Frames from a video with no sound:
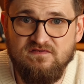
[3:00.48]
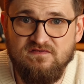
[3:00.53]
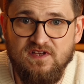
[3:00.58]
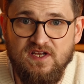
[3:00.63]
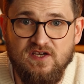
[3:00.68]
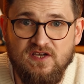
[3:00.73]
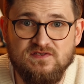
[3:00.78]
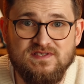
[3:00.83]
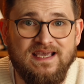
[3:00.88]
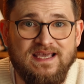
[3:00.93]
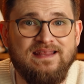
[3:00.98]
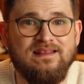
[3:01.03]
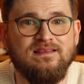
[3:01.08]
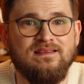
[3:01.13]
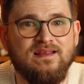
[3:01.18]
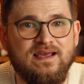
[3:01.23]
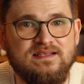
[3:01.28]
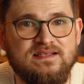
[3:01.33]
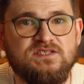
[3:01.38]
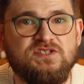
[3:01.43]
videos, and
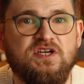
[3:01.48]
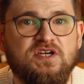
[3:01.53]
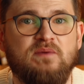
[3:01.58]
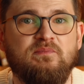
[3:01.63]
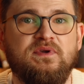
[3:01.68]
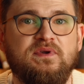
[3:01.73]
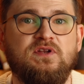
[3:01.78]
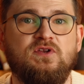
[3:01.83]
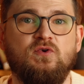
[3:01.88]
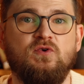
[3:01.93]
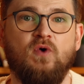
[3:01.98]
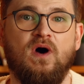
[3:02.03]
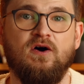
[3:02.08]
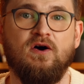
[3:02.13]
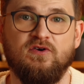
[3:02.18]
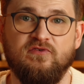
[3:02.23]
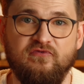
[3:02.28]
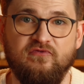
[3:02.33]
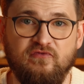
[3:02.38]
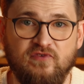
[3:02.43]
let's jump into
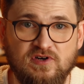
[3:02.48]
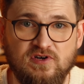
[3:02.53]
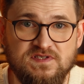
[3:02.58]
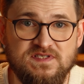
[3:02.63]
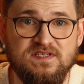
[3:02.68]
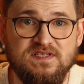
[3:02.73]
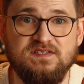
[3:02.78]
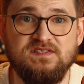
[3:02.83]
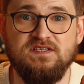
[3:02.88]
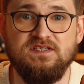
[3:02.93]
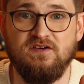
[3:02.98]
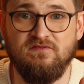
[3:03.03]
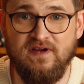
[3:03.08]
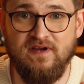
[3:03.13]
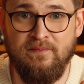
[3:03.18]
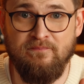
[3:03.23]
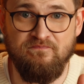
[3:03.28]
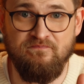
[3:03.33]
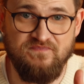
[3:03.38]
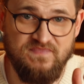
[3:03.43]
our first
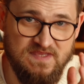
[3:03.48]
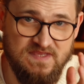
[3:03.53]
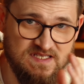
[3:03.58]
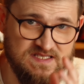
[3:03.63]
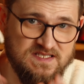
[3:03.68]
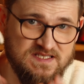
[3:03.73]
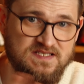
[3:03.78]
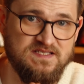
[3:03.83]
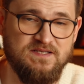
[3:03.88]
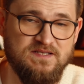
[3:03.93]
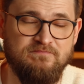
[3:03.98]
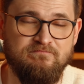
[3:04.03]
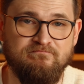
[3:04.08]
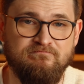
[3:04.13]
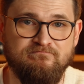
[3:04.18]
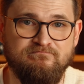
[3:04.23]
CRM system.